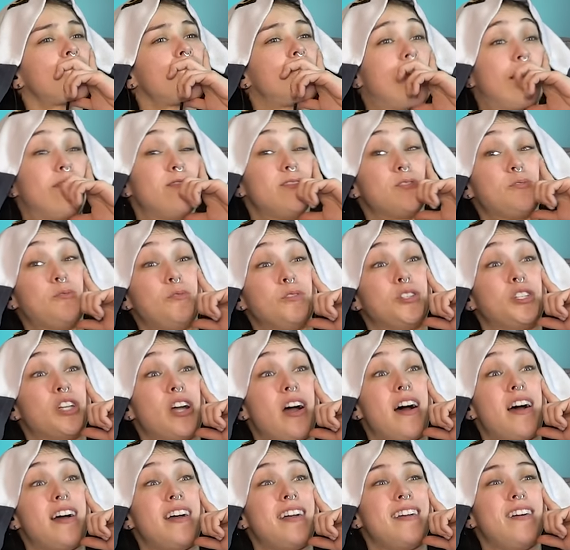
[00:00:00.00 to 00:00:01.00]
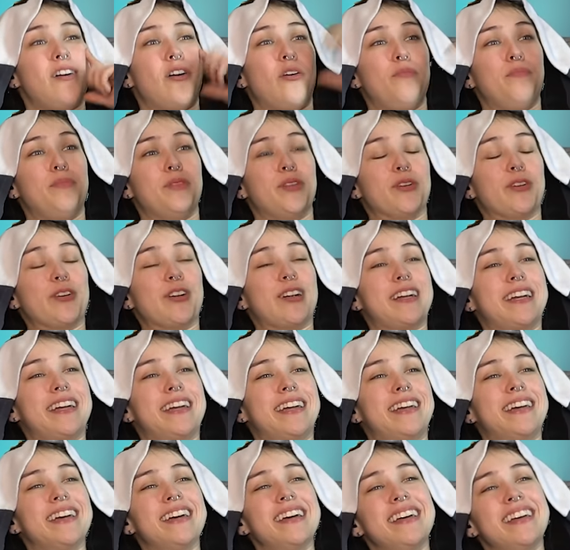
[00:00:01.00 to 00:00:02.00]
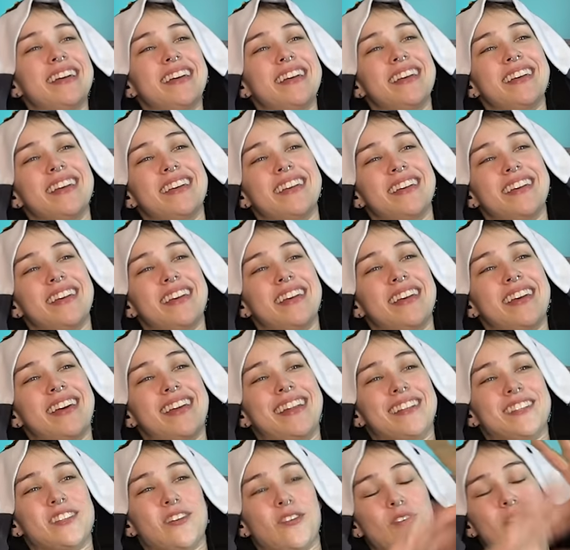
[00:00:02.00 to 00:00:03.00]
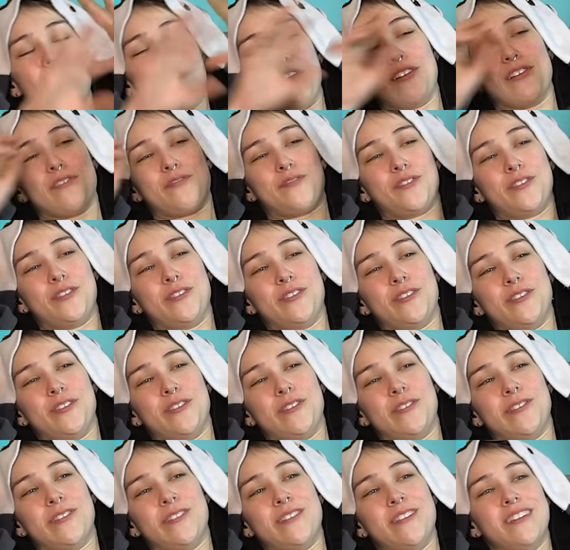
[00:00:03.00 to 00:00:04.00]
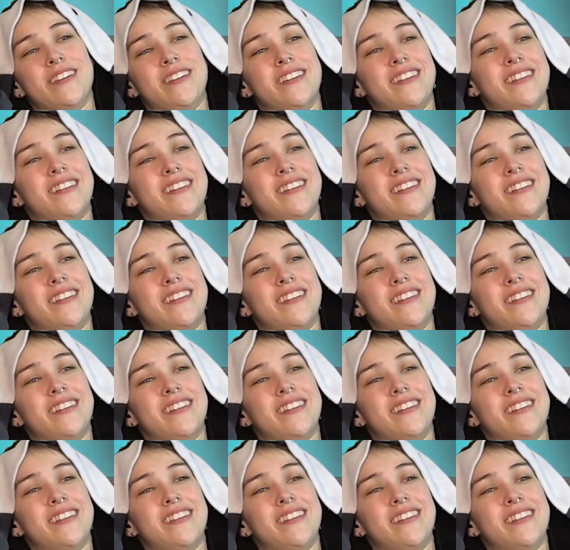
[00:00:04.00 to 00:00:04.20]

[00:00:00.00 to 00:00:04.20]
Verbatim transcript: That was a cool shot. All blurry, and it's all colorful,